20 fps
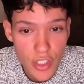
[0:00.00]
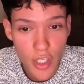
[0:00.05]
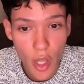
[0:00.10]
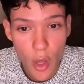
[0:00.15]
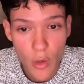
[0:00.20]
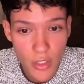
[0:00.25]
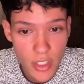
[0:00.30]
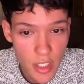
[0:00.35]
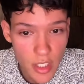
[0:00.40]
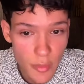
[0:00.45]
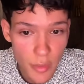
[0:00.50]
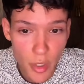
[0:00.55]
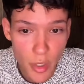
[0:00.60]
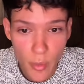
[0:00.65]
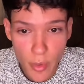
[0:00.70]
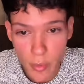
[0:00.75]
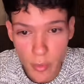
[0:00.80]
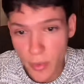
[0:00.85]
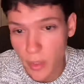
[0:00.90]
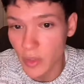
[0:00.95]
It's always
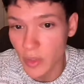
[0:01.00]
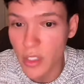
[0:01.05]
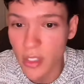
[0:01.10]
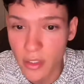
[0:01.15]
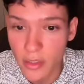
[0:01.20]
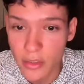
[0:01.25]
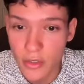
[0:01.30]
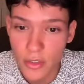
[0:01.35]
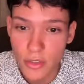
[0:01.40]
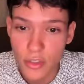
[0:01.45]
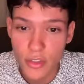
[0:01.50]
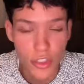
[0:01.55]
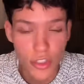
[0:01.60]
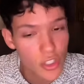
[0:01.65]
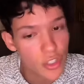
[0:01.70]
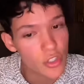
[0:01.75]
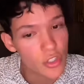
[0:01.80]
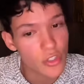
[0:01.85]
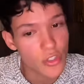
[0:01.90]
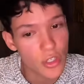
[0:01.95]
gonna be Omar Beauty,
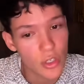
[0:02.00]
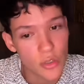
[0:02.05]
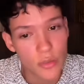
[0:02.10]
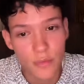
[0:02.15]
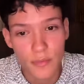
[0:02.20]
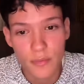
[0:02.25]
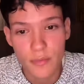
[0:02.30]
just so you